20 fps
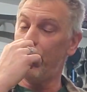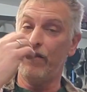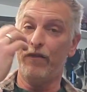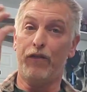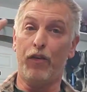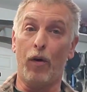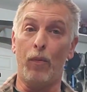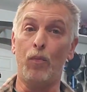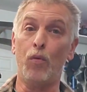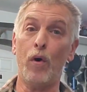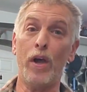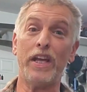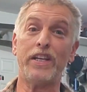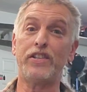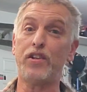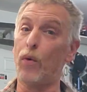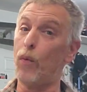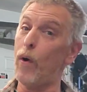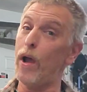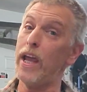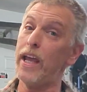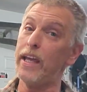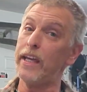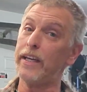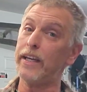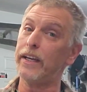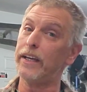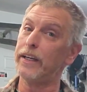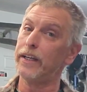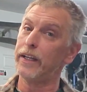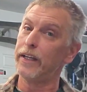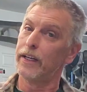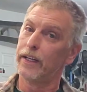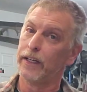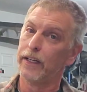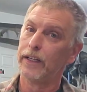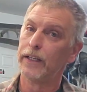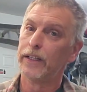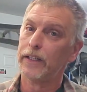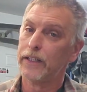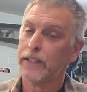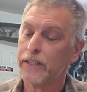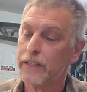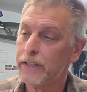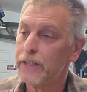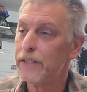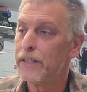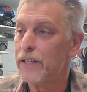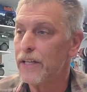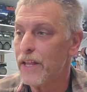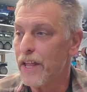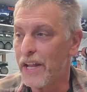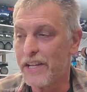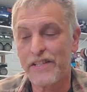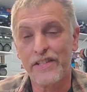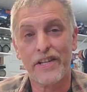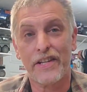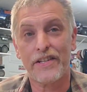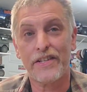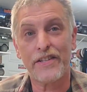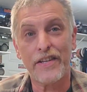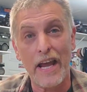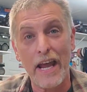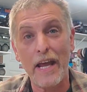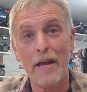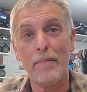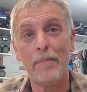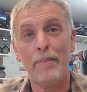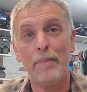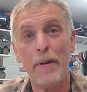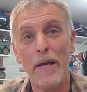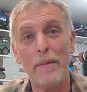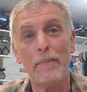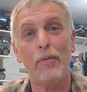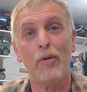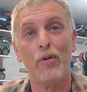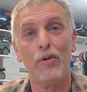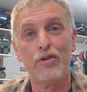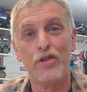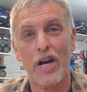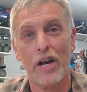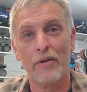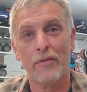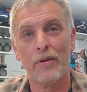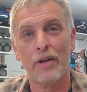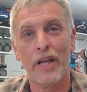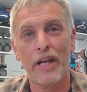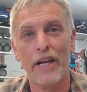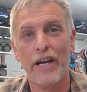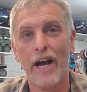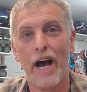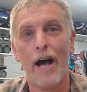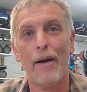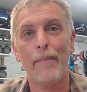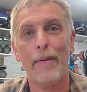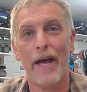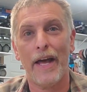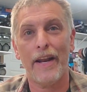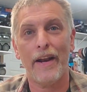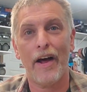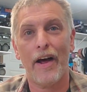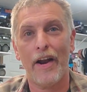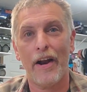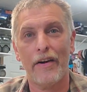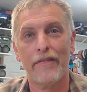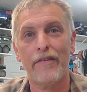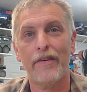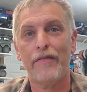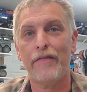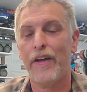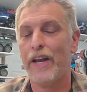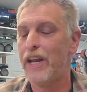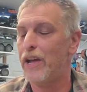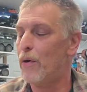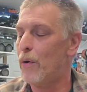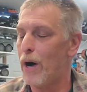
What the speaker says: from week to week, it's the same people generally commenting on every video.